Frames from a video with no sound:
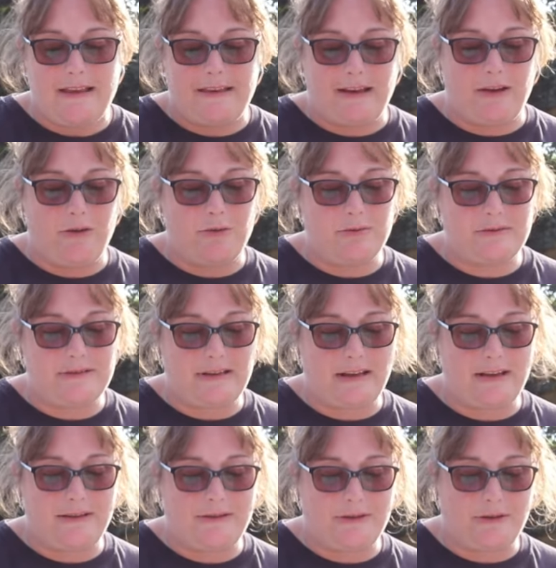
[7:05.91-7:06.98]
They're
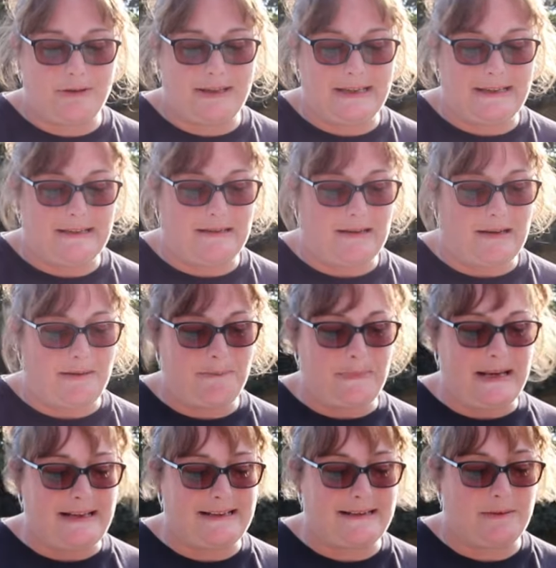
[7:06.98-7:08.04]
also doing
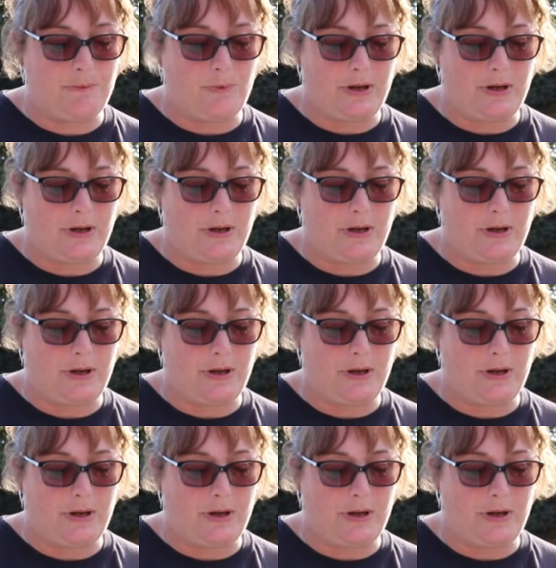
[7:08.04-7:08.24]
amazing